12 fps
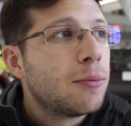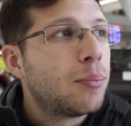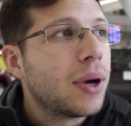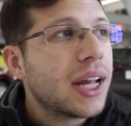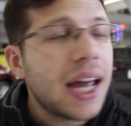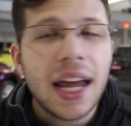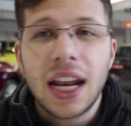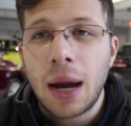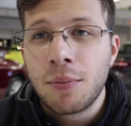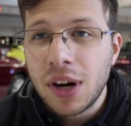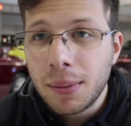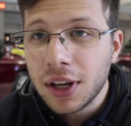But again,
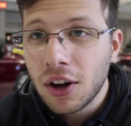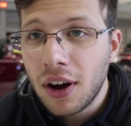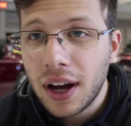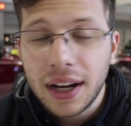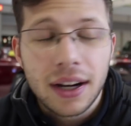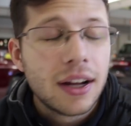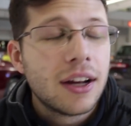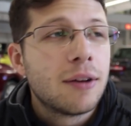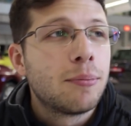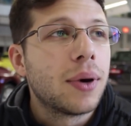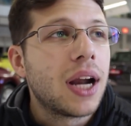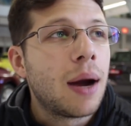I'm rambling on,
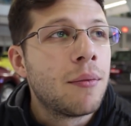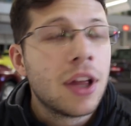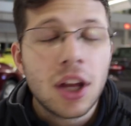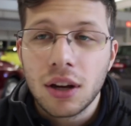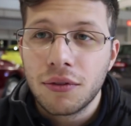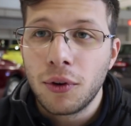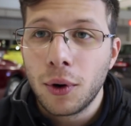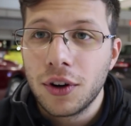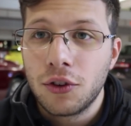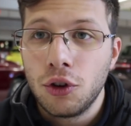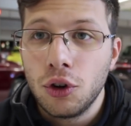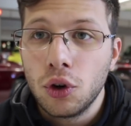but I'm really looking
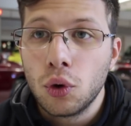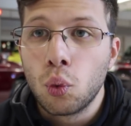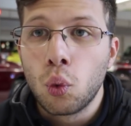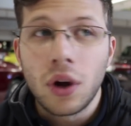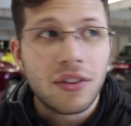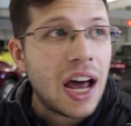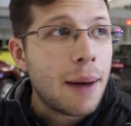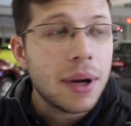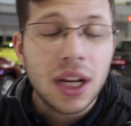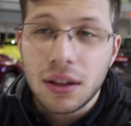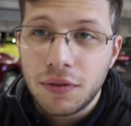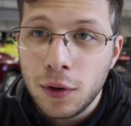forward to what's happening
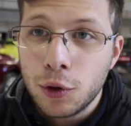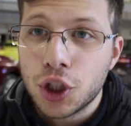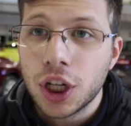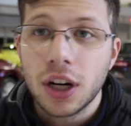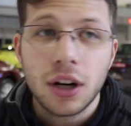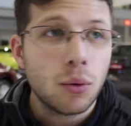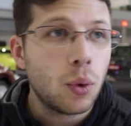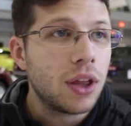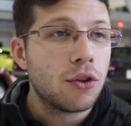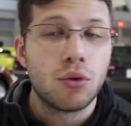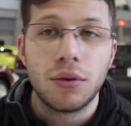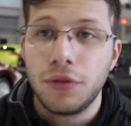in the future, whether
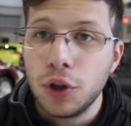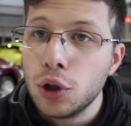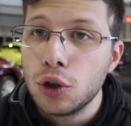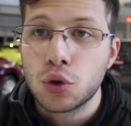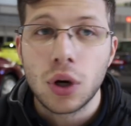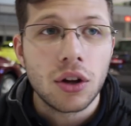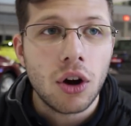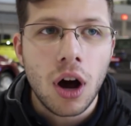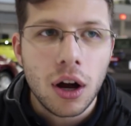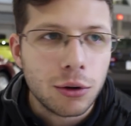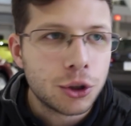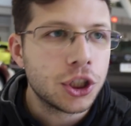it's reviews, whether
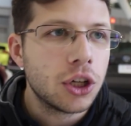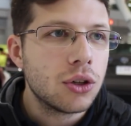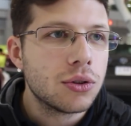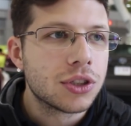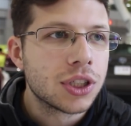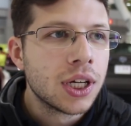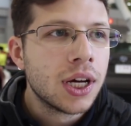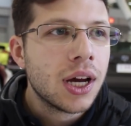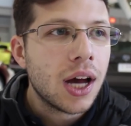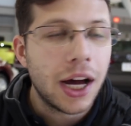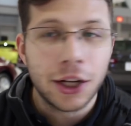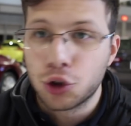auto shows,
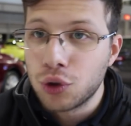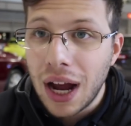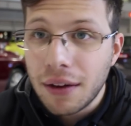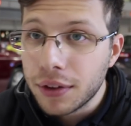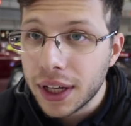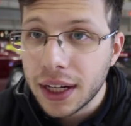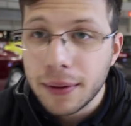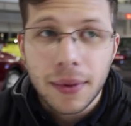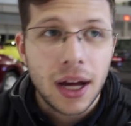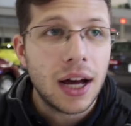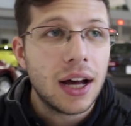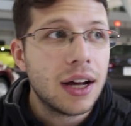uh, and traveling.
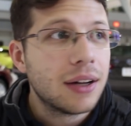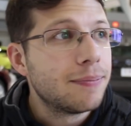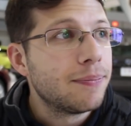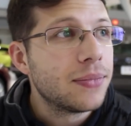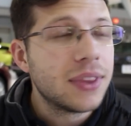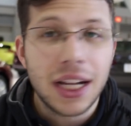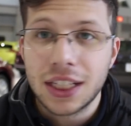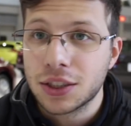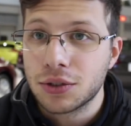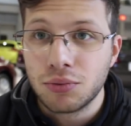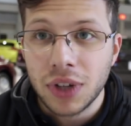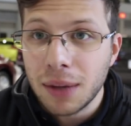Um,
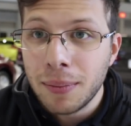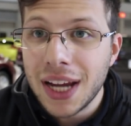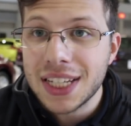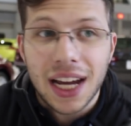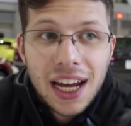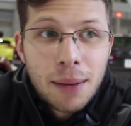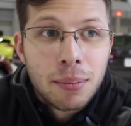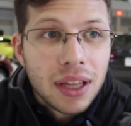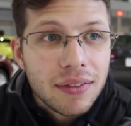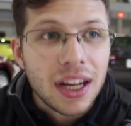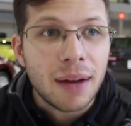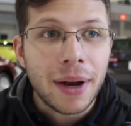that's really amazing. I can't
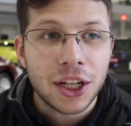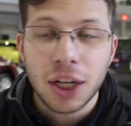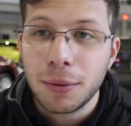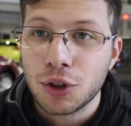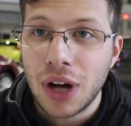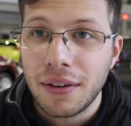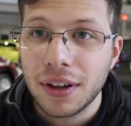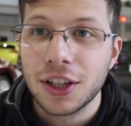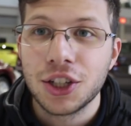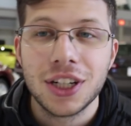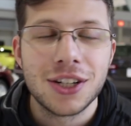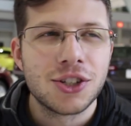believe that I'm actually gonna be traveling
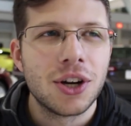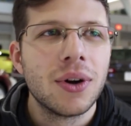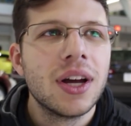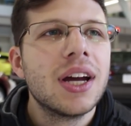this year. So